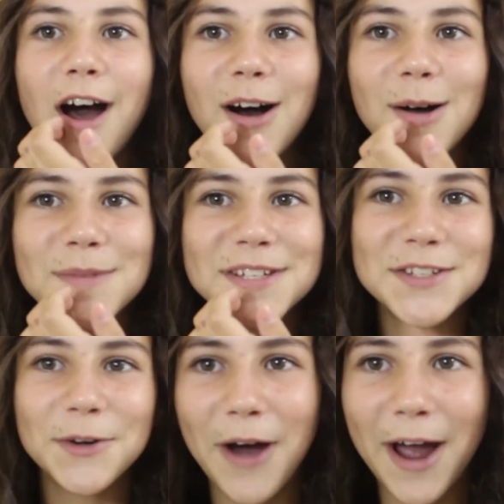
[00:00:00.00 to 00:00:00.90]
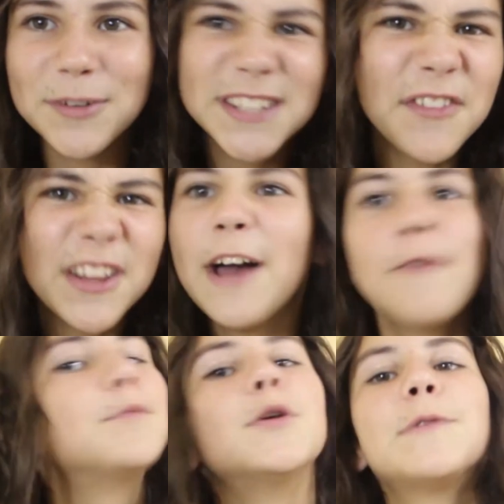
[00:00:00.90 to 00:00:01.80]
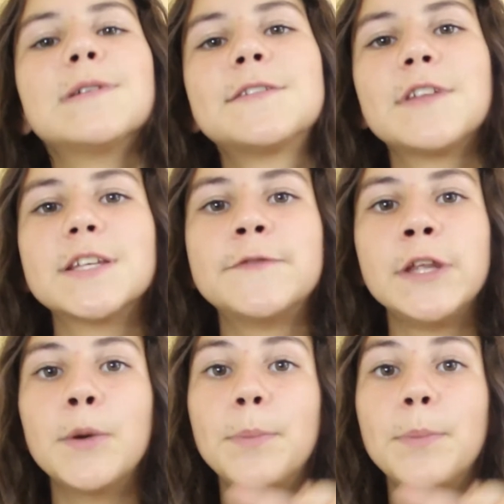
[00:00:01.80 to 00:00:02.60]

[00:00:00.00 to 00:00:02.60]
Um, so I would definitely have bloopers for this video,